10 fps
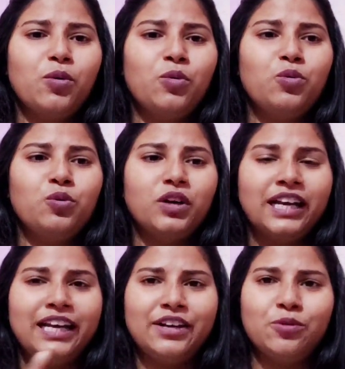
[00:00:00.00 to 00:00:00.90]

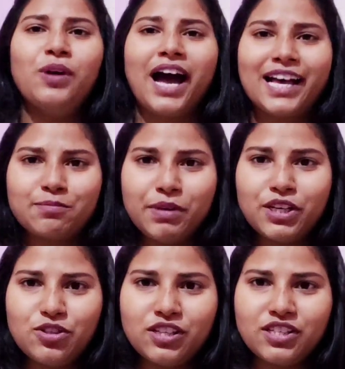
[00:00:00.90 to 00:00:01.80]
who has been
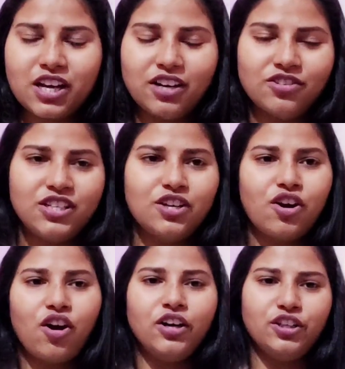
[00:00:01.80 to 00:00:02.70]
to this country
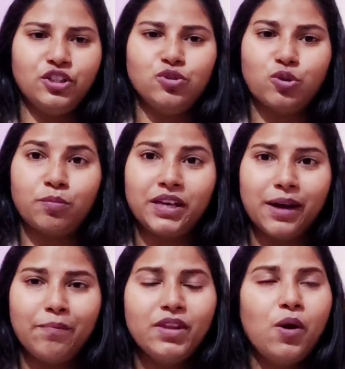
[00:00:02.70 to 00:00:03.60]
called
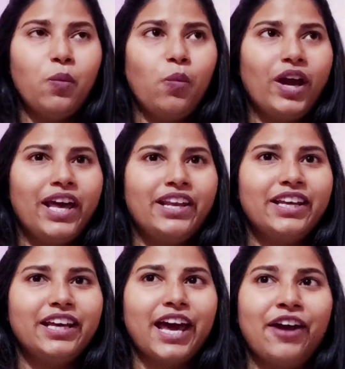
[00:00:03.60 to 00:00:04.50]
Utopia, where
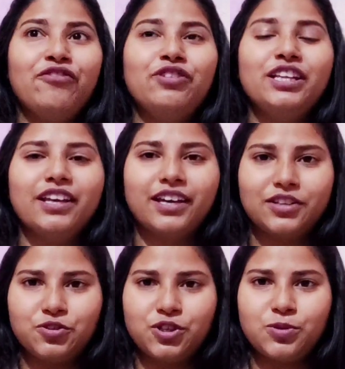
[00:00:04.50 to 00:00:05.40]
everything
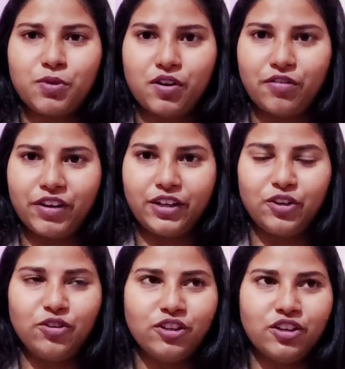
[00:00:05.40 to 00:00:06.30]
is just perfect.
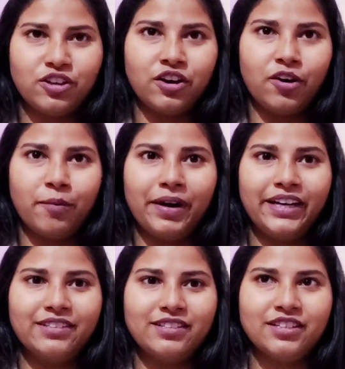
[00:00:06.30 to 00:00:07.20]
The government
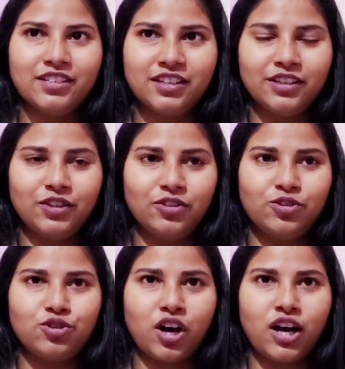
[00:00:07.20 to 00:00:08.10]
is in
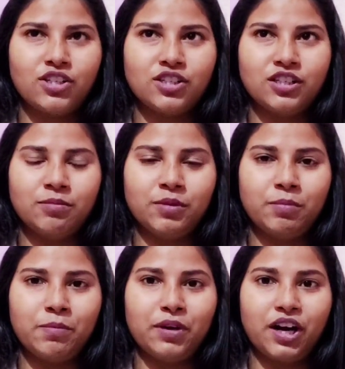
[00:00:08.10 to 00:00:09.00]
charge. The
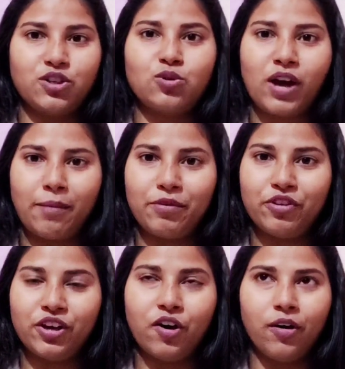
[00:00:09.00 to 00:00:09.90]
people are so happy with
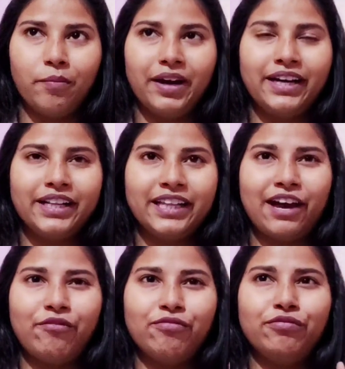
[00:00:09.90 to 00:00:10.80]
the government. They
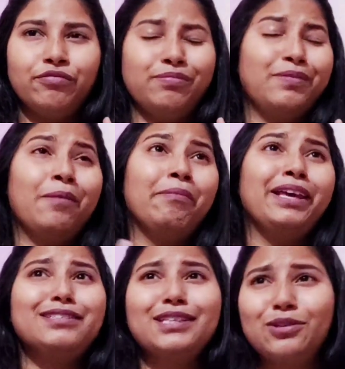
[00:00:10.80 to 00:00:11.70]
have
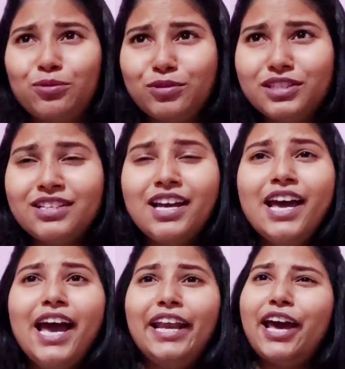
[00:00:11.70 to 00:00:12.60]
amazing rules,
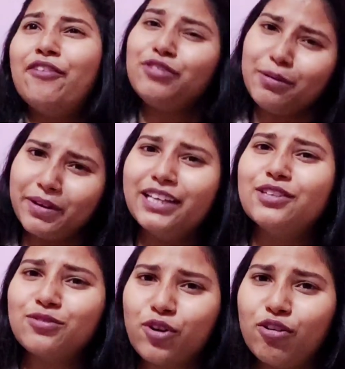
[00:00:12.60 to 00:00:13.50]
and everybody
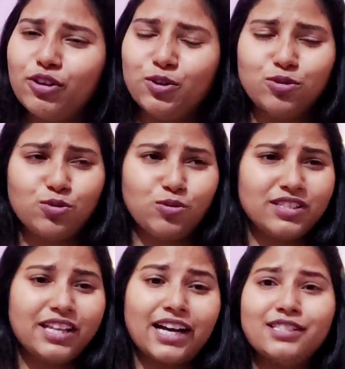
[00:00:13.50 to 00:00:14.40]
is following those
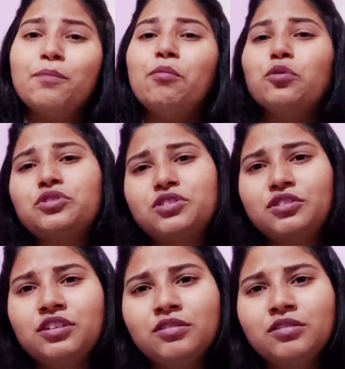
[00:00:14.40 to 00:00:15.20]
rules. That's the most